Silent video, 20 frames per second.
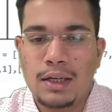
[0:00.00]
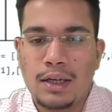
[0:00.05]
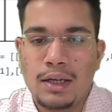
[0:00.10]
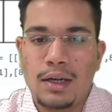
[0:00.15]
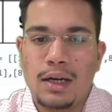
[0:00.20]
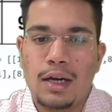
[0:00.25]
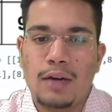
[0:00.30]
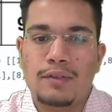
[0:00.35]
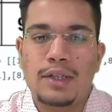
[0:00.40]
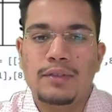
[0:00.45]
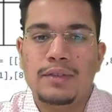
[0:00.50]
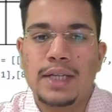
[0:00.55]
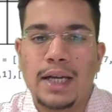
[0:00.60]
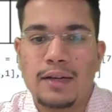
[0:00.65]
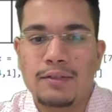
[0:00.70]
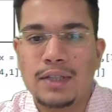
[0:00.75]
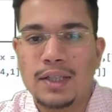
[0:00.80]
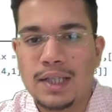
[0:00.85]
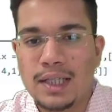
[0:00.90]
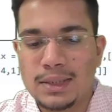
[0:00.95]
After we
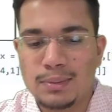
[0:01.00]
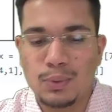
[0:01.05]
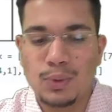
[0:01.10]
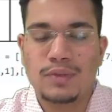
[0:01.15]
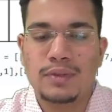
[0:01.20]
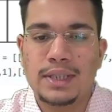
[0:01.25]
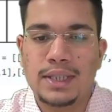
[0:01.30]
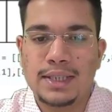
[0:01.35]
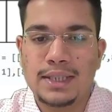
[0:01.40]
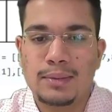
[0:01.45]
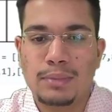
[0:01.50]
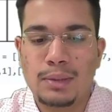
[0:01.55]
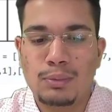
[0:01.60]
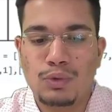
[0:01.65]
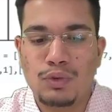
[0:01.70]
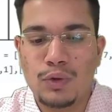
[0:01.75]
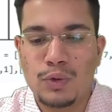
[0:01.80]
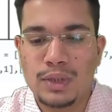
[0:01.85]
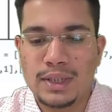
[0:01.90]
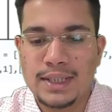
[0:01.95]
have the transpose, we can simply
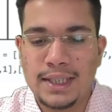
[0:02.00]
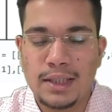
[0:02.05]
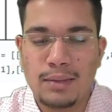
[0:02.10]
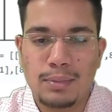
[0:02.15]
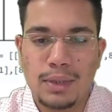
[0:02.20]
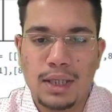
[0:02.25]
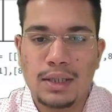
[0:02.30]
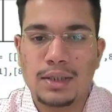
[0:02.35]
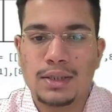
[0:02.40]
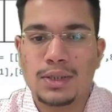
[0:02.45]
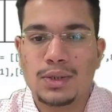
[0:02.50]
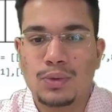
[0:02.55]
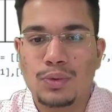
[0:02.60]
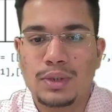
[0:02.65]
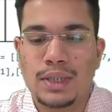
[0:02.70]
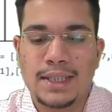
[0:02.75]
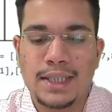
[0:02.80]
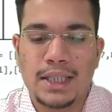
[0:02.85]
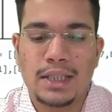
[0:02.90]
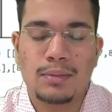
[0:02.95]
move on to the second part. So
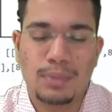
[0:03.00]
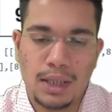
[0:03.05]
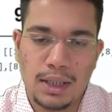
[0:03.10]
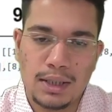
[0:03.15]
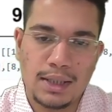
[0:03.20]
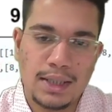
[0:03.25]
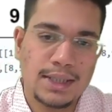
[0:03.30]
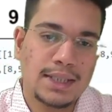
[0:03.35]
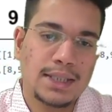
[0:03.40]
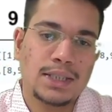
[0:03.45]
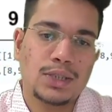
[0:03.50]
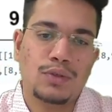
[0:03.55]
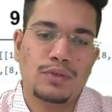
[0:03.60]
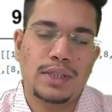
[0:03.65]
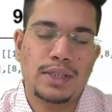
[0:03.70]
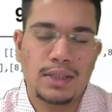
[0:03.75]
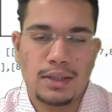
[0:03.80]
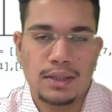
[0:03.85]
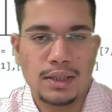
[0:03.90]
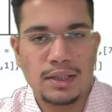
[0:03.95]
the second part consists of
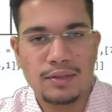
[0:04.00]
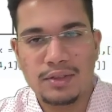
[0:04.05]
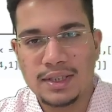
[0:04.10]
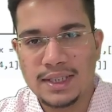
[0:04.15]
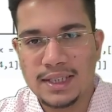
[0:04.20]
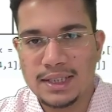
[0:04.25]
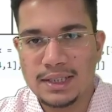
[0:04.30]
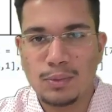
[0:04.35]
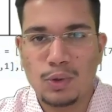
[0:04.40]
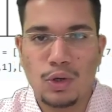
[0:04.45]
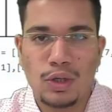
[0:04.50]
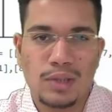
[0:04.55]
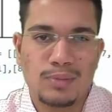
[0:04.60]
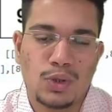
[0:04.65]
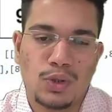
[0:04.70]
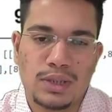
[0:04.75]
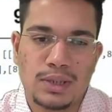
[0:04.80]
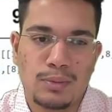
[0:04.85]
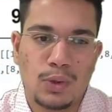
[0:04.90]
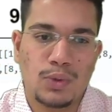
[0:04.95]
either reversing some columns
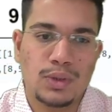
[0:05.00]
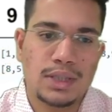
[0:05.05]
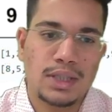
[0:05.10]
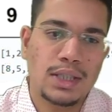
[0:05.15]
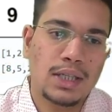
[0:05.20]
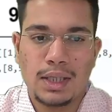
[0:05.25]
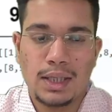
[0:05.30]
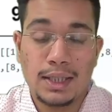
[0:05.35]
or some rows.